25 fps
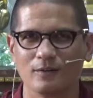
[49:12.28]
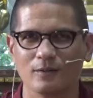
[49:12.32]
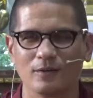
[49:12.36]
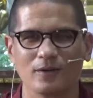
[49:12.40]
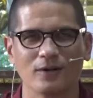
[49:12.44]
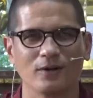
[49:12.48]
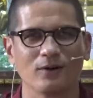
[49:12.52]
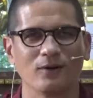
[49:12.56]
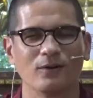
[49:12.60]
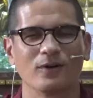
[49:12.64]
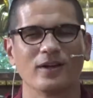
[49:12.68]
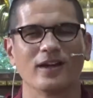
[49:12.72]

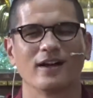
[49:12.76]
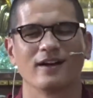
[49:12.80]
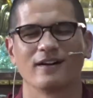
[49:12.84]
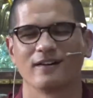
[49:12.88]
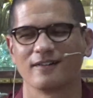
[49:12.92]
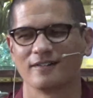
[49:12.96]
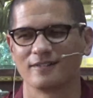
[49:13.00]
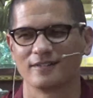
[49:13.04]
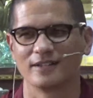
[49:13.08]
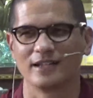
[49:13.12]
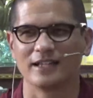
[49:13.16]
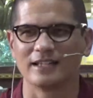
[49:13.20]
Oh yeah,
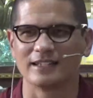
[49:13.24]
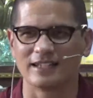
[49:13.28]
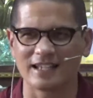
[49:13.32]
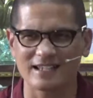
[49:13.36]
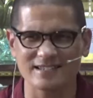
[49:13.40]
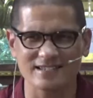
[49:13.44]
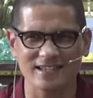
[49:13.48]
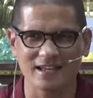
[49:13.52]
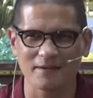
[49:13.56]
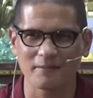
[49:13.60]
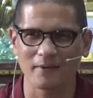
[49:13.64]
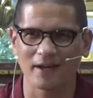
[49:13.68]

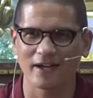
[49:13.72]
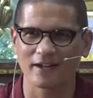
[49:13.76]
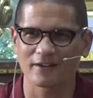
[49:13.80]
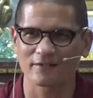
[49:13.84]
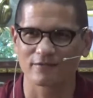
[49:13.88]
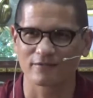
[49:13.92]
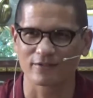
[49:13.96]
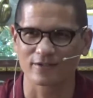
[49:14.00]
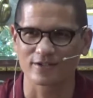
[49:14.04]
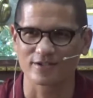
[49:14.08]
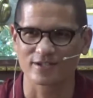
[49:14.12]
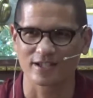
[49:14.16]
last time I had a
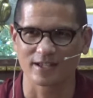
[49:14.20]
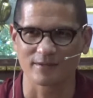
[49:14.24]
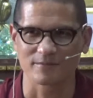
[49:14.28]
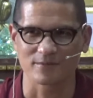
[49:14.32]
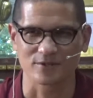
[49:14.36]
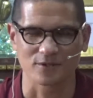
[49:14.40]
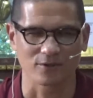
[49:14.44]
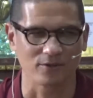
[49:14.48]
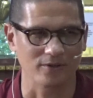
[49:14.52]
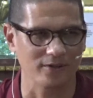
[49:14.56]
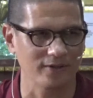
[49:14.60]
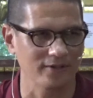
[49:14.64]
fresh lime
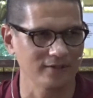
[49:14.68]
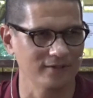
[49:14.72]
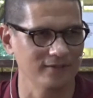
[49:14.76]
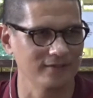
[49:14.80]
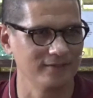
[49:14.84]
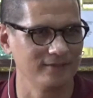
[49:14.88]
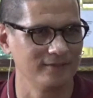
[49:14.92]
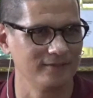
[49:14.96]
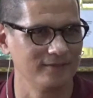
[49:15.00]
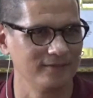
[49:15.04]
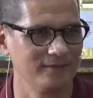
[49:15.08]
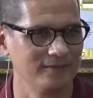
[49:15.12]
soda,
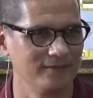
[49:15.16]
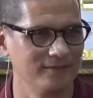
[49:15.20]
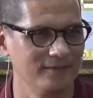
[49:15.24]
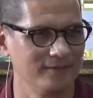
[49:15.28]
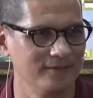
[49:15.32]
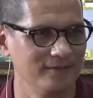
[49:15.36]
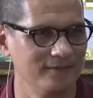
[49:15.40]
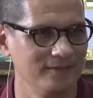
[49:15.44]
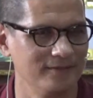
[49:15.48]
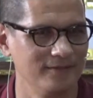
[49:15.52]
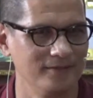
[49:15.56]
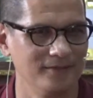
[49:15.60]

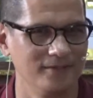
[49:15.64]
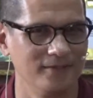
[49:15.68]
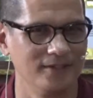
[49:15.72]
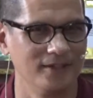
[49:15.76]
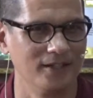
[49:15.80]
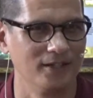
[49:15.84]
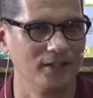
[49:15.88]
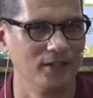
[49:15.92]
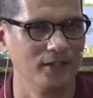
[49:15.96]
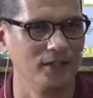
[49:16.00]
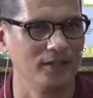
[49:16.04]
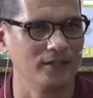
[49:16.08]

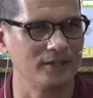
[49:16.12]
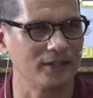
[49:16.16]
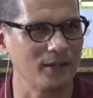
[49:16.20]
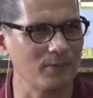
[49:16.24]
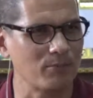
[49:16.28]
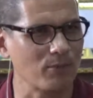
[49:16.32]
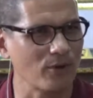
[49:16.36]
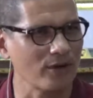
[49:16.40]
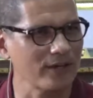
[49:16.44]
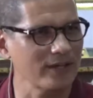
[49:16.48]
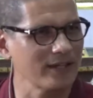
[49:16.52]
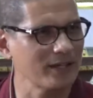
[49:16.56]
they
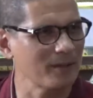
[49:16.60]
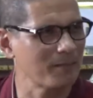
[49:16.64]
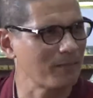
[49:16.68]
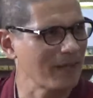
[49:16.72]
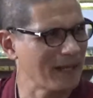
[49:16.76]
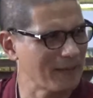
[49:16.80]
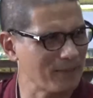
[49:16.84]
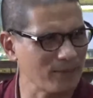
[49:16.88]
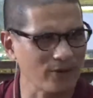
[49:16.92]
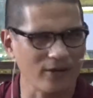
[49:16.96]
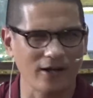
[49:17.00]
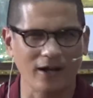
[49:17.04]
brought in a
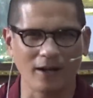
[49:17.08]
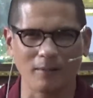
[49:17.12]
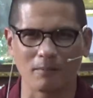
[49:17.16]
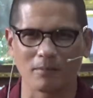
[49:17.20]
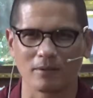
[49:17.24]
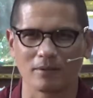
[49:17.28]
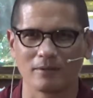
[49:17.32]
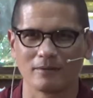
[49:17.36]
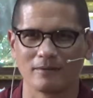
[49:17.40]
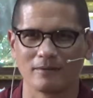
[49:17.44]
paper cup.